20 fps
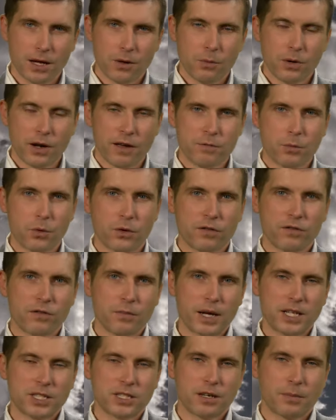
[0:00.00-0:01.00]
We'll have more
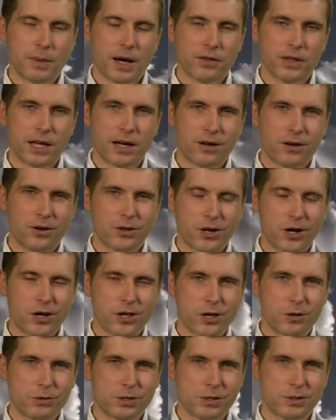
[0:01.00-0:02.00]
information about that on our
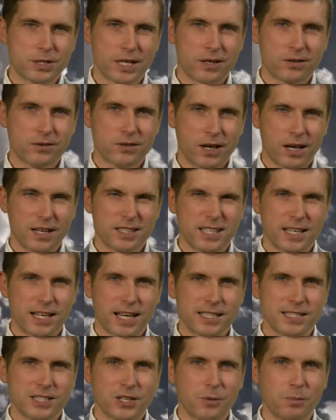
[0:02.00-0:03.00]
YouTube channel. I'll see you
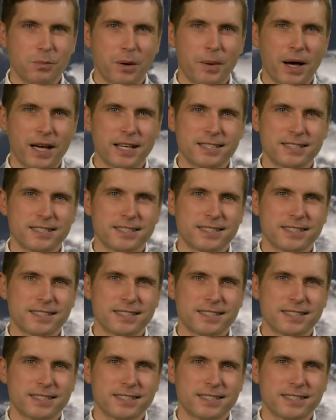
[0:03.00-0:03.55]
again soon. Bye-bye.